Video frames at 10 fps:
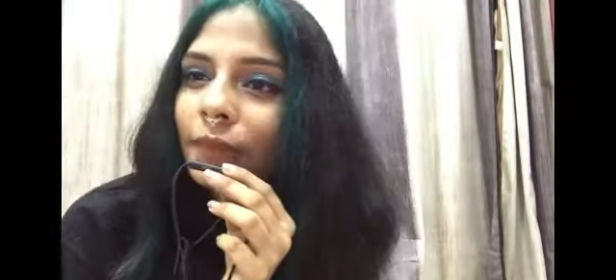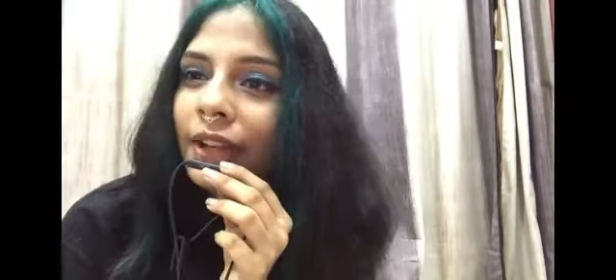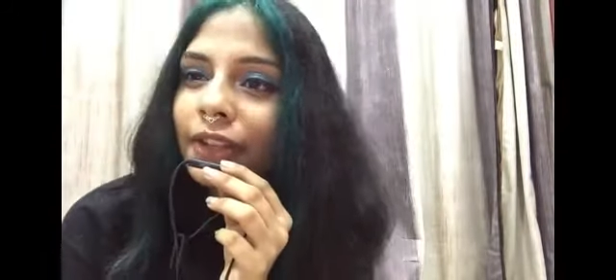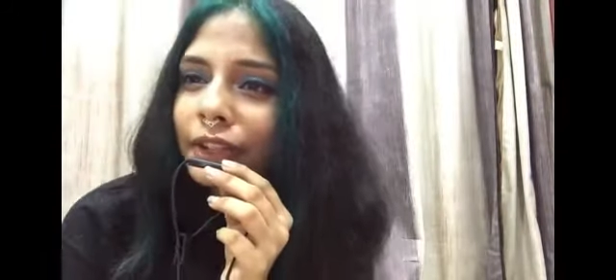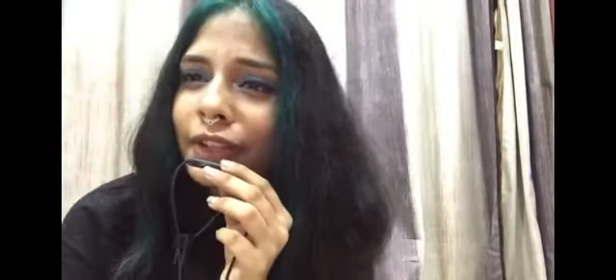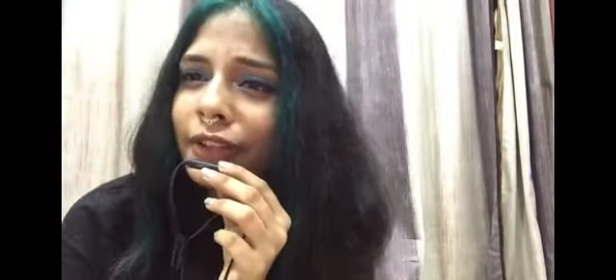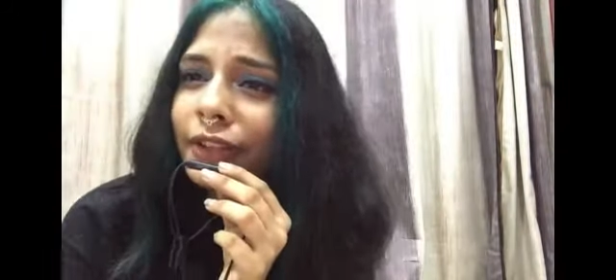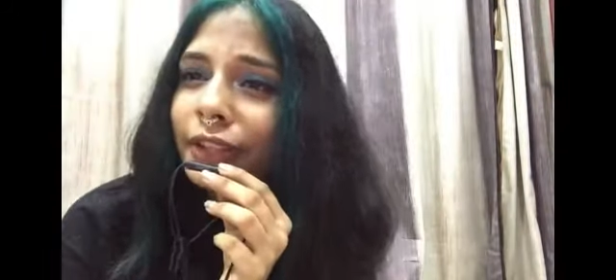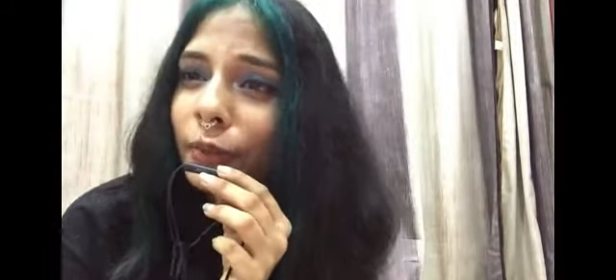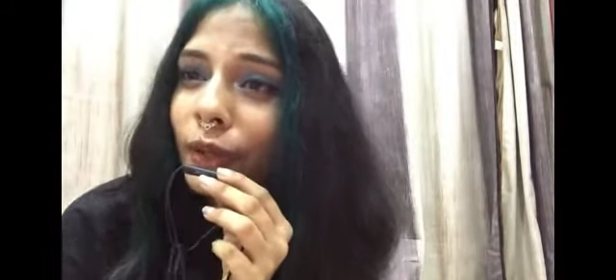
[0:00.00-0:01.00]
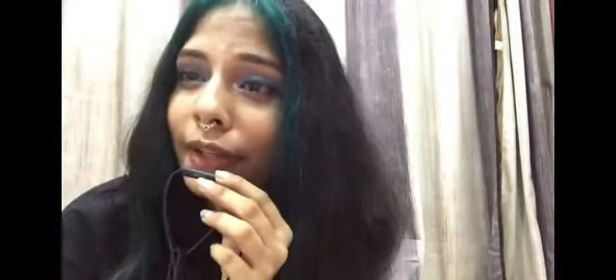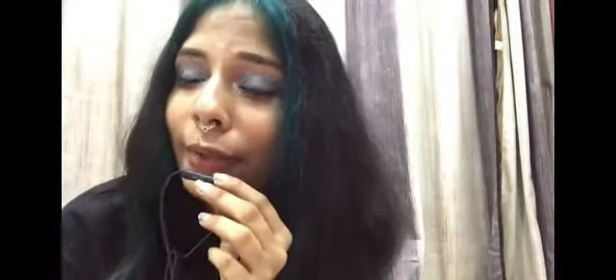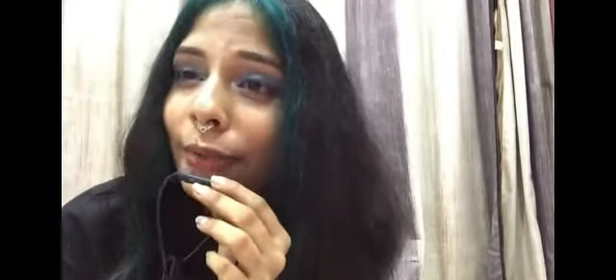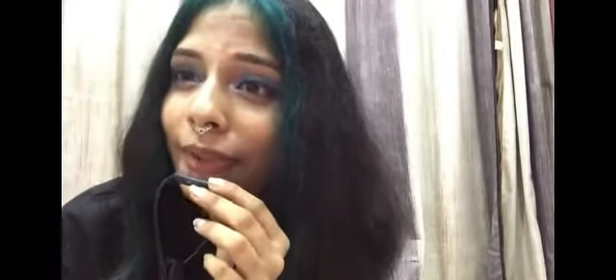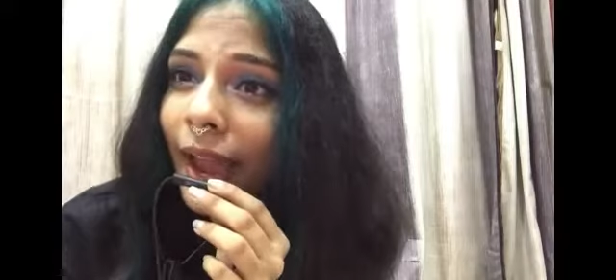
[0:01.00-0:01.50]
I really
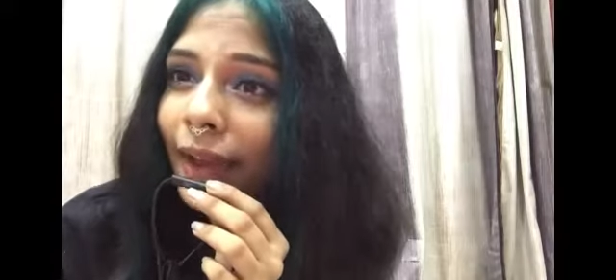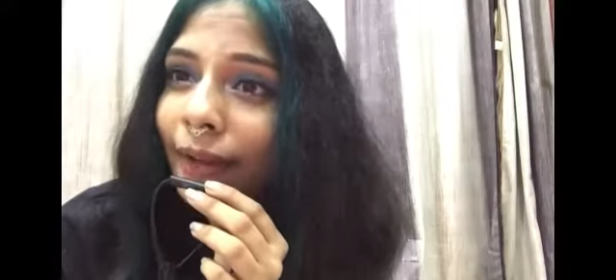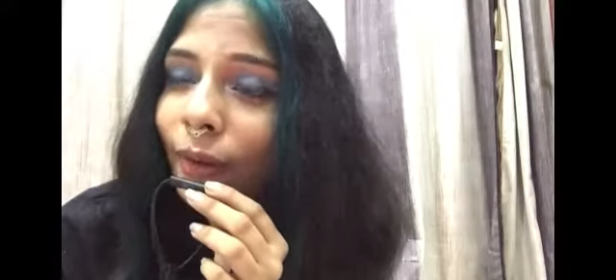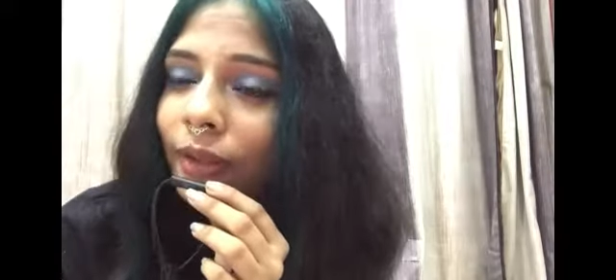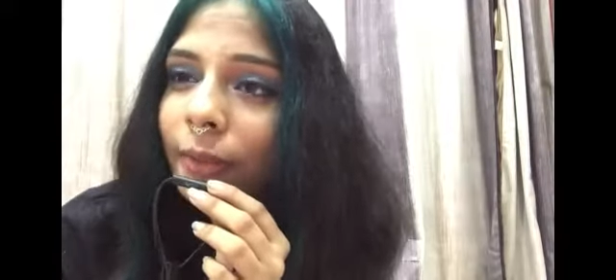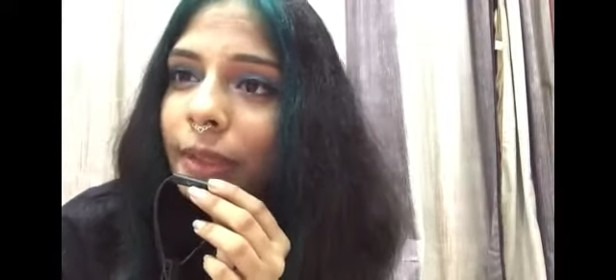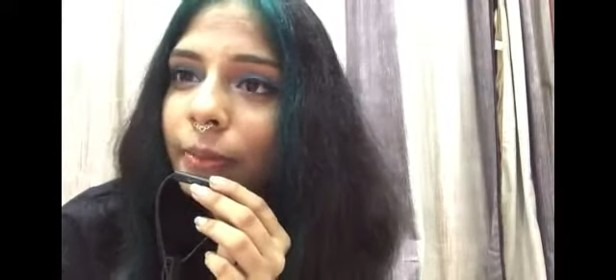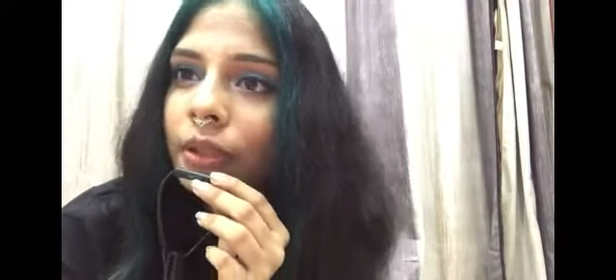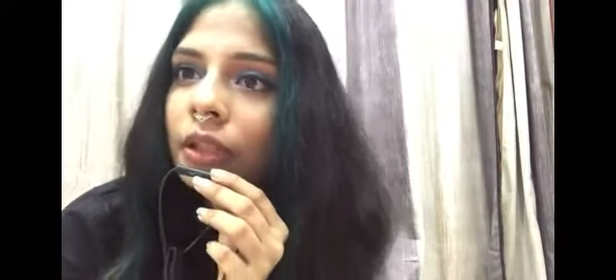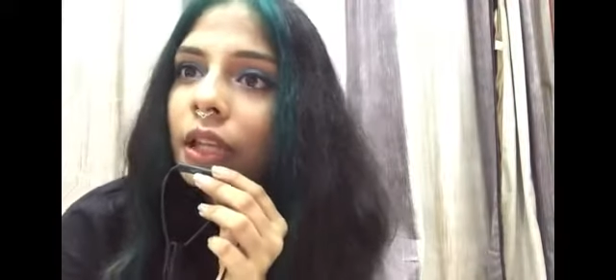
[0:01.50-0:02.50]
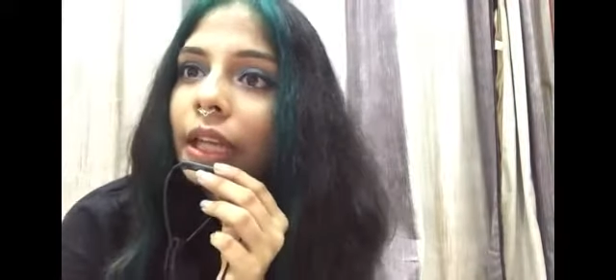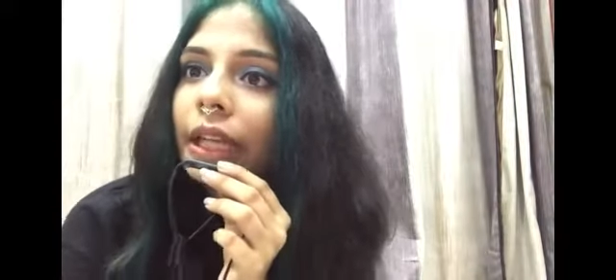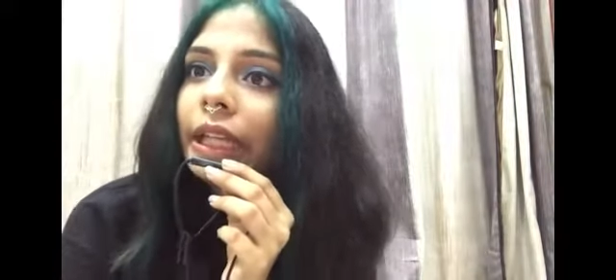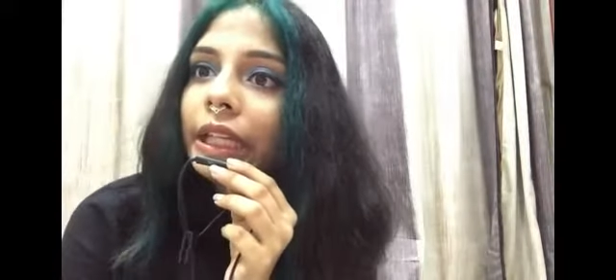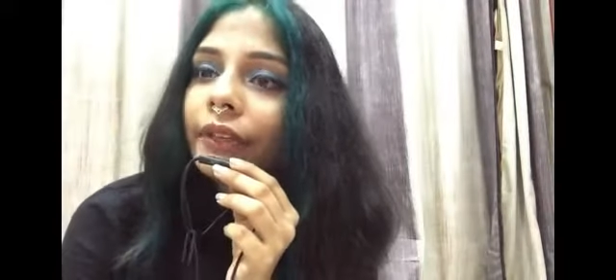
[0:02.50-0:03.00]
wanted to thank all the people,
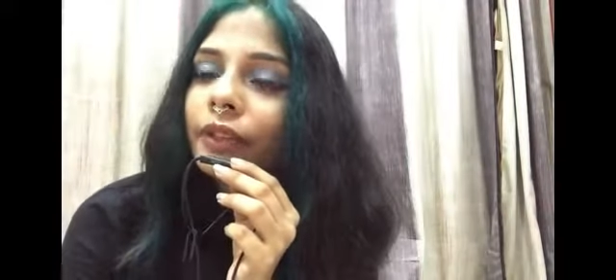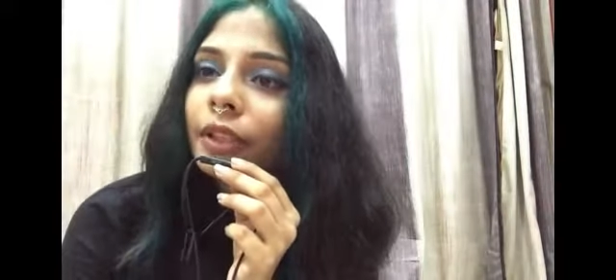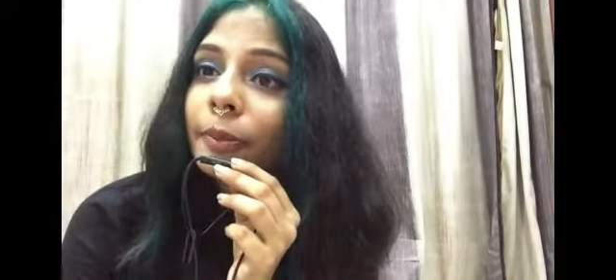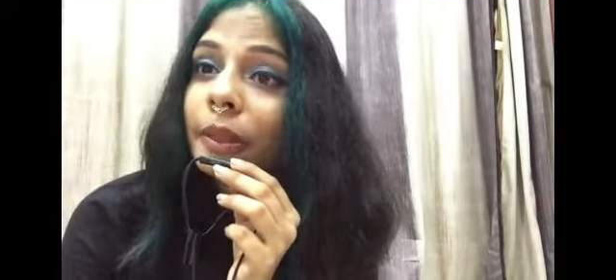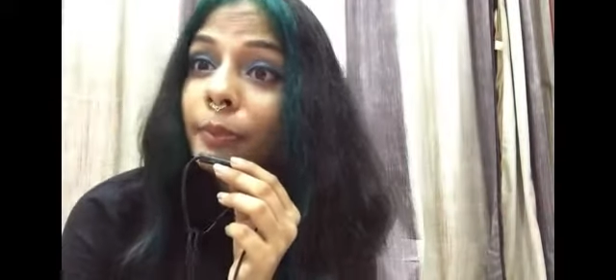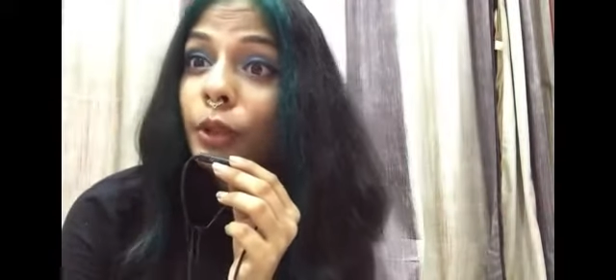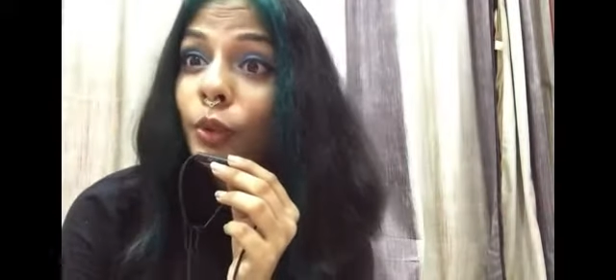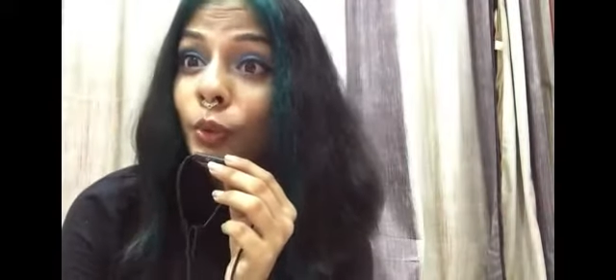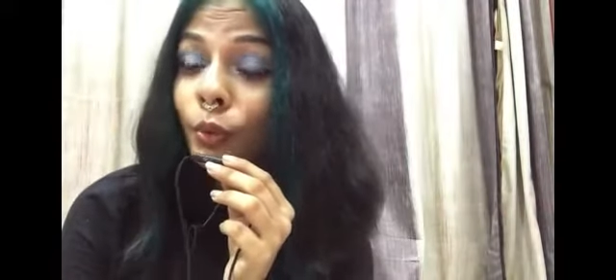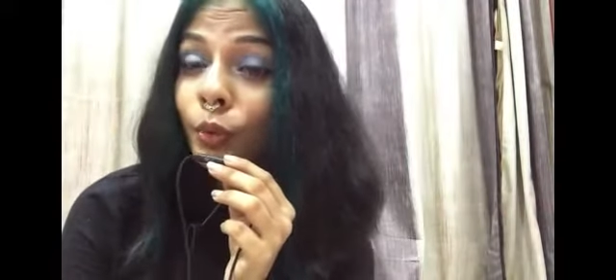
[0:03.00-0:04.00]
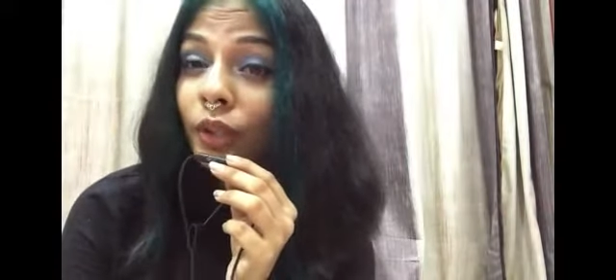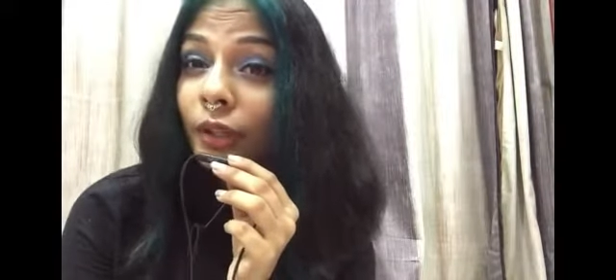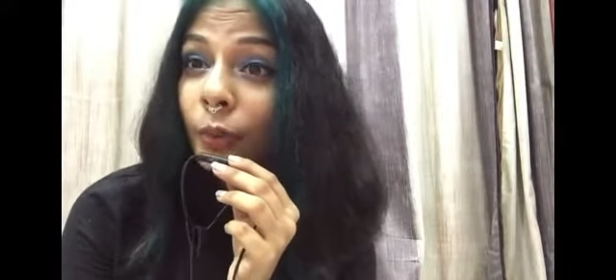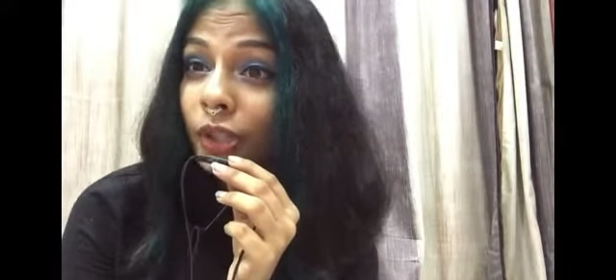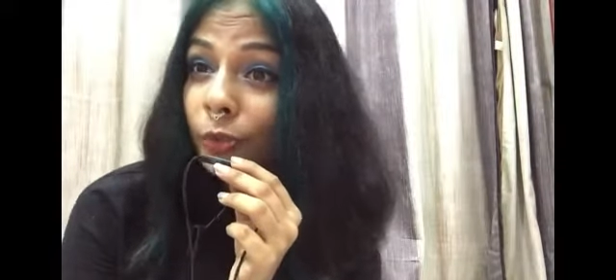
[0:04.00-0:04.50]
even the people who
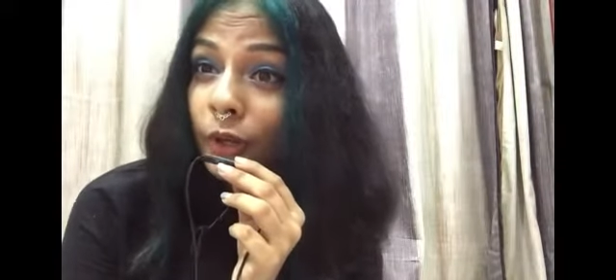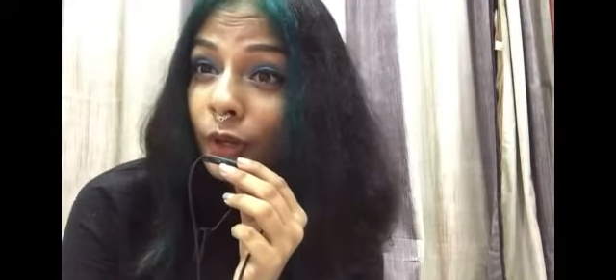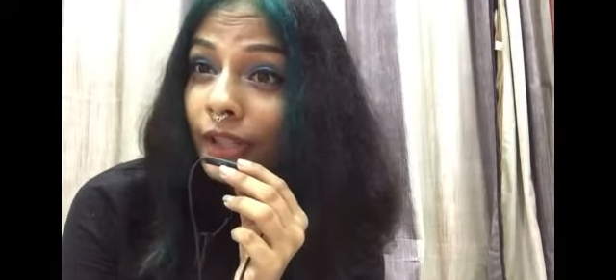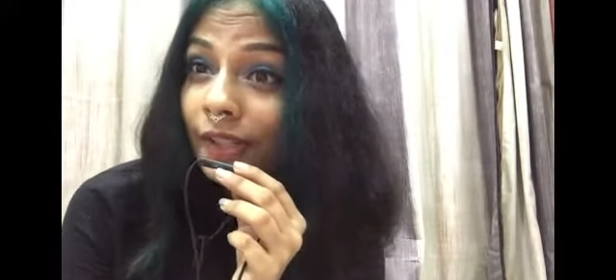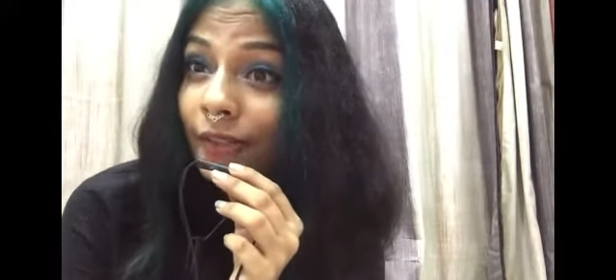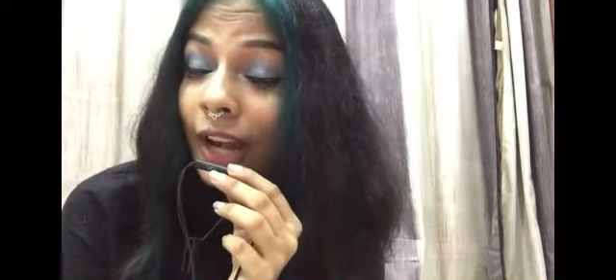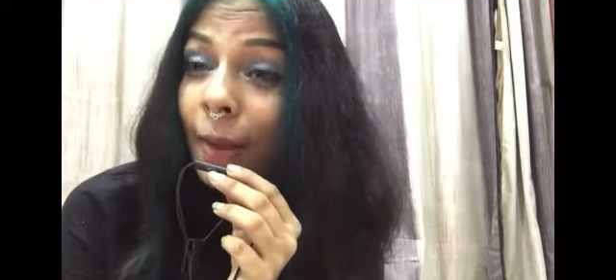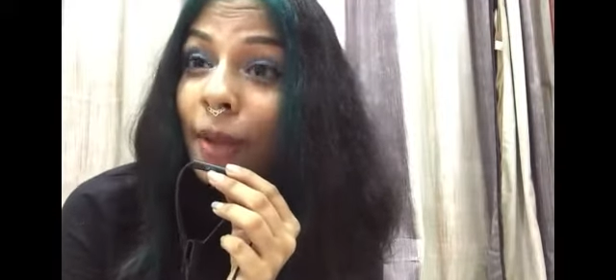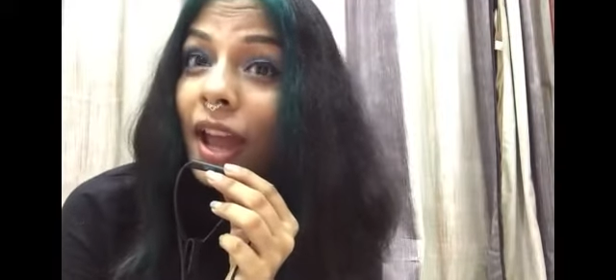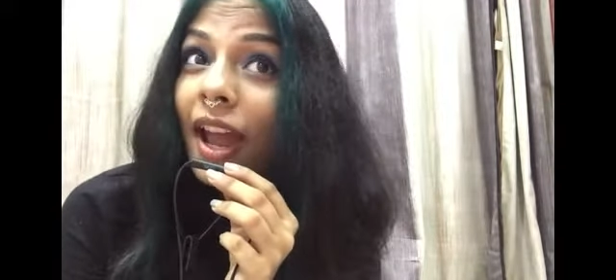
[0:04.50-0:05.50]
wished me on Instagram.